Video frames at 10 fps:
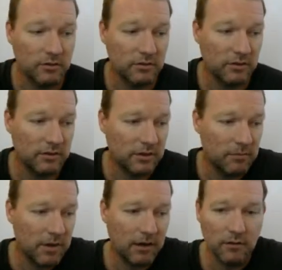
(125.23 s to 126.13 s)
So let's
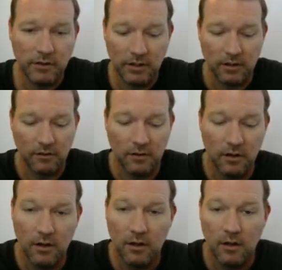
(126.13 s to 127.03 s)
come back over here
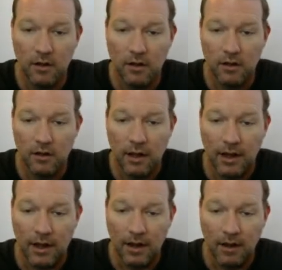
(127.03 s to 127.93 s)

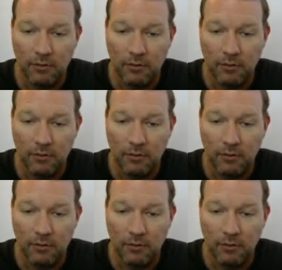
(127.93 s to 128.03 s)
and